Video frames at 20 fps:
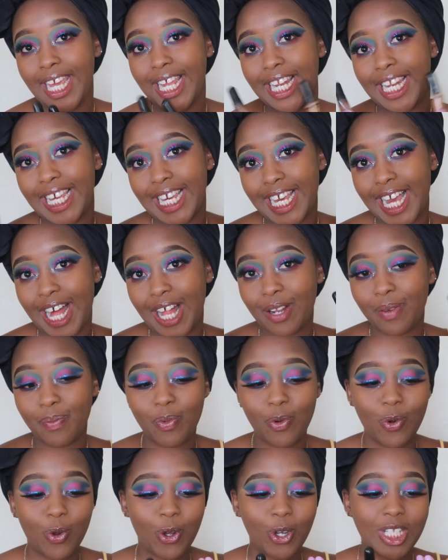LA Girl
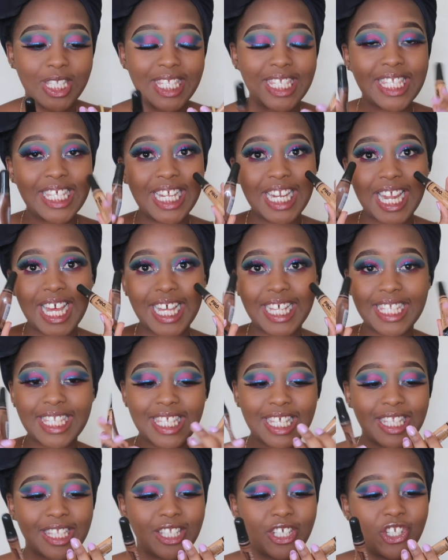Pro Concealers
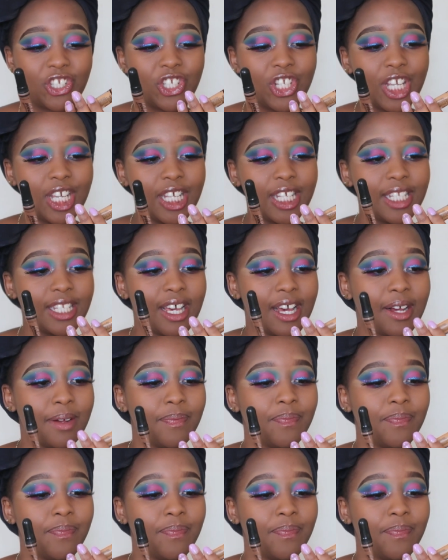in the shade